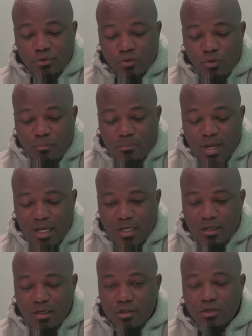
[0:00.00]
to
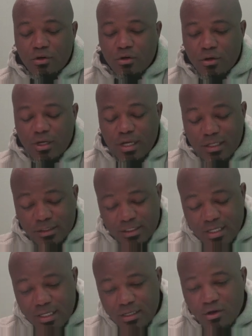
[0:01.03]
mark your
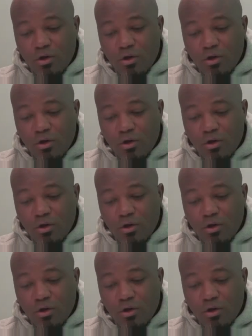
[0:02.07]
essay